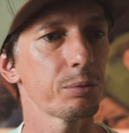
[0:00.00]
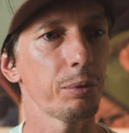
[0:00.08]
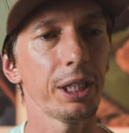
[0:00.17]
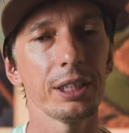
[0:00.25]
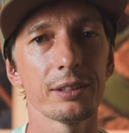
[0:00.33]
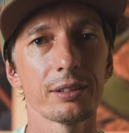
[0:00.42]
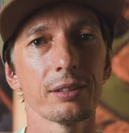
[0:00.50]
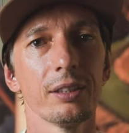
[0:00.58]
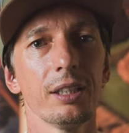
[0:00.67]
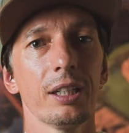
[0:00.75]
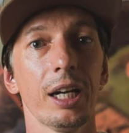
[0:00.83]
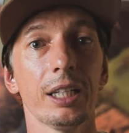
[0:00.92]
weight
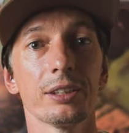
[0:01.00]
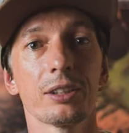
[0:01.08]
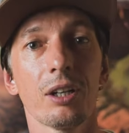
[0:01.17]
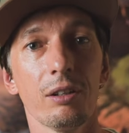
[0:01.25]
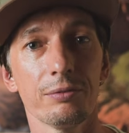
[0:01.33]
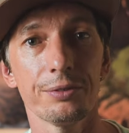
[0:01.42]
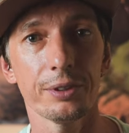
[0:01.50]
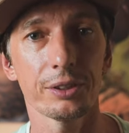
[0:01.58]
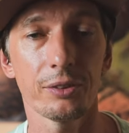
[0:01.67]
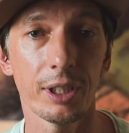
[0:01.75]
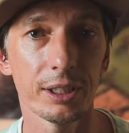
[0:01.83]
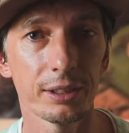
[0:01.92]
and comfort,
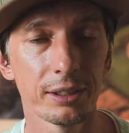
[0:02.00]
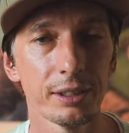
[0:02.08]
right?